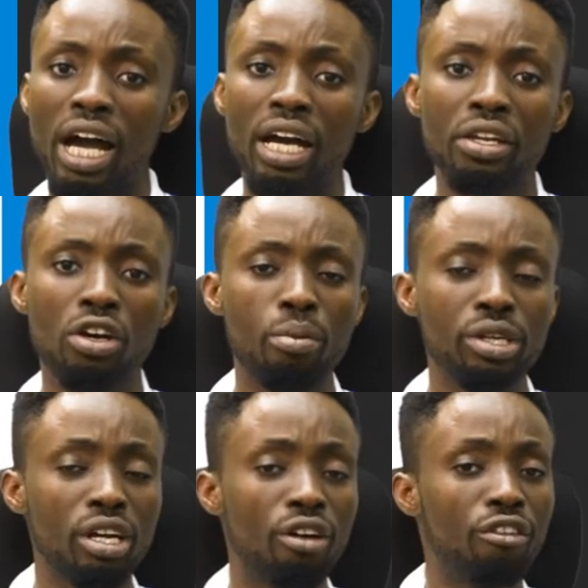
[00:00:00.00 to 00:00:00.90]
And the
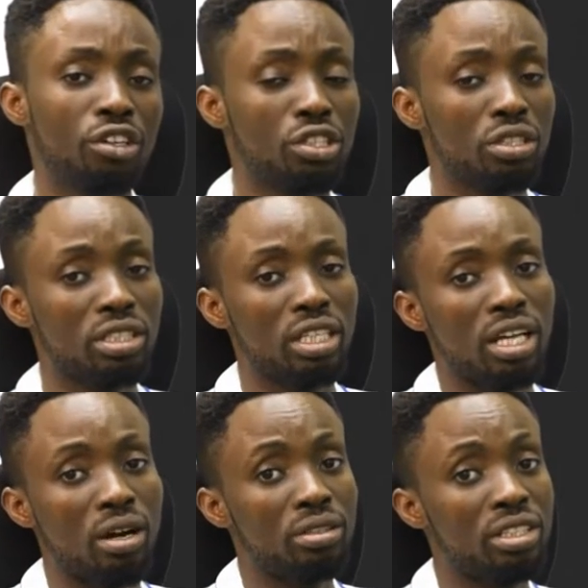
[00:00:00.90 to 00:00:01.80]
commercial functions in the
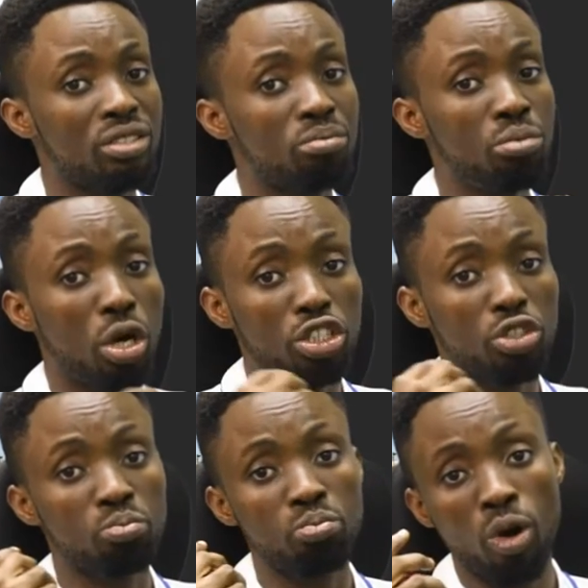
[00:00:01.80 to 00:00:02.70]
town is
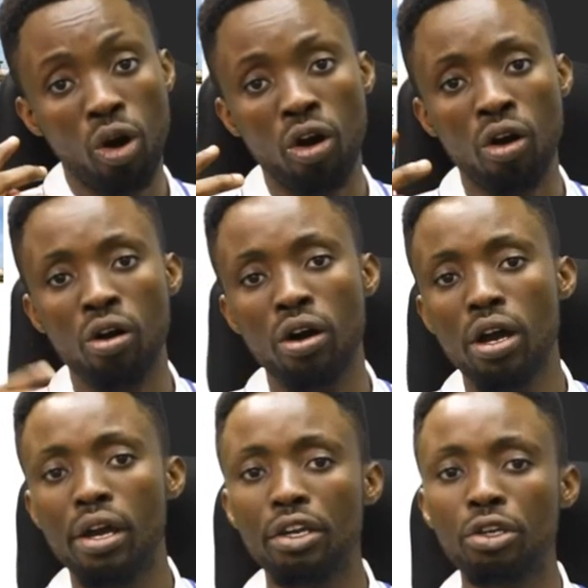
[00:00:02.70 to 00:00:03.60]
much more,
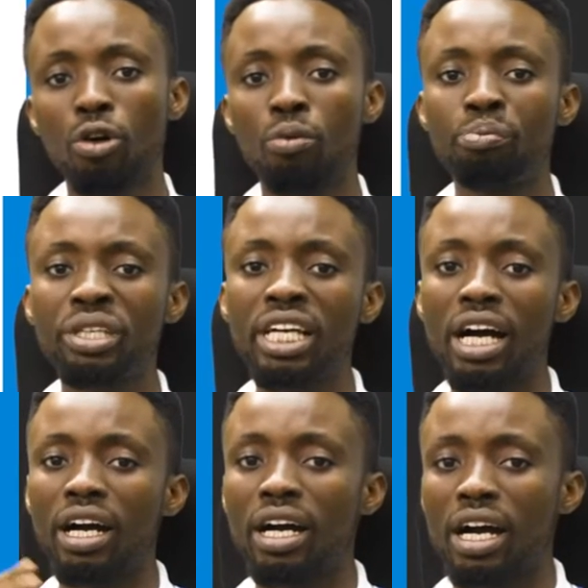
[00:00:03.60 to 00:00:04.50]
you know,
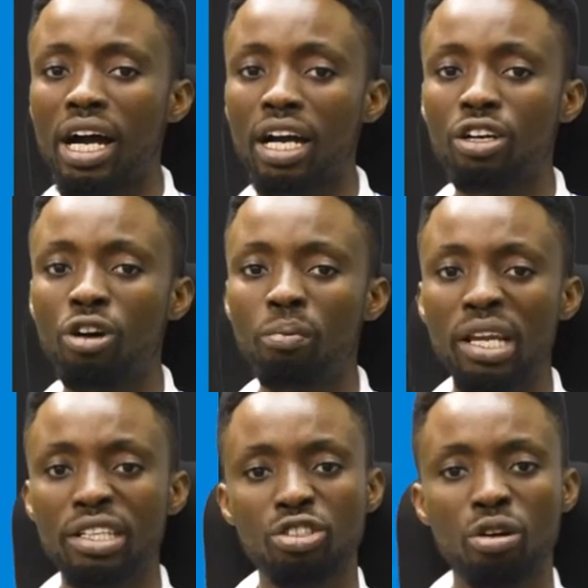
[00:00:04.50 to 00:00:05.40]
bigger and
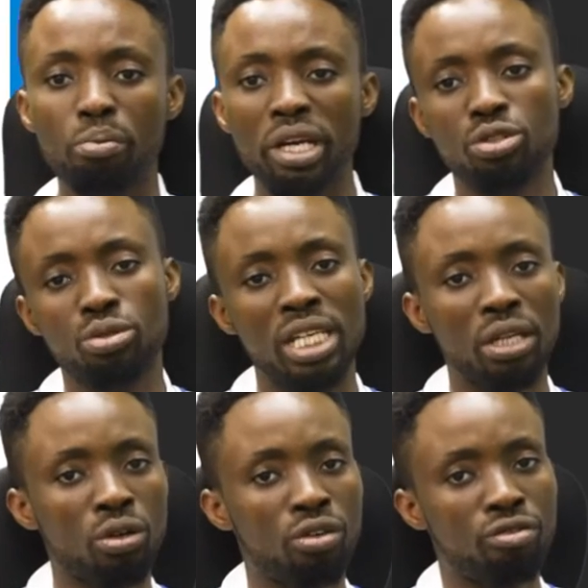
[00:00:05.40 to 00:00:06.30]
complex compared to
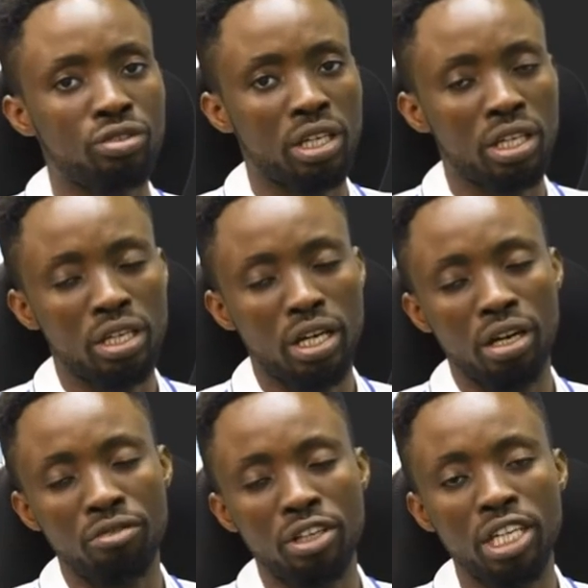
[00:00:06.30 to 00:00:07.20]
that of the
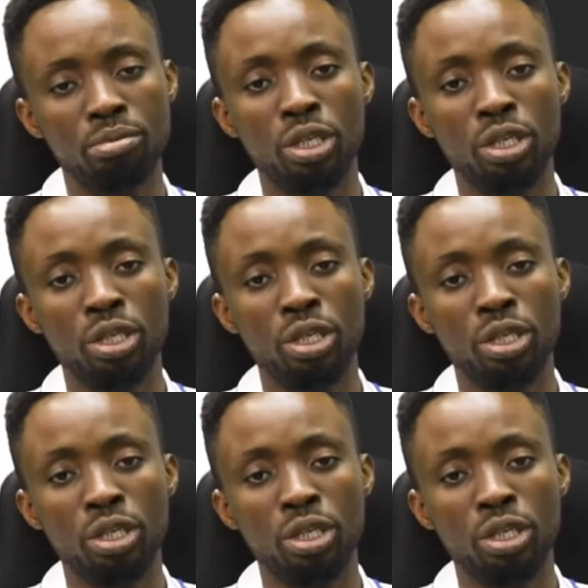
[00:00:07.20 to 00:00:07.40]
village.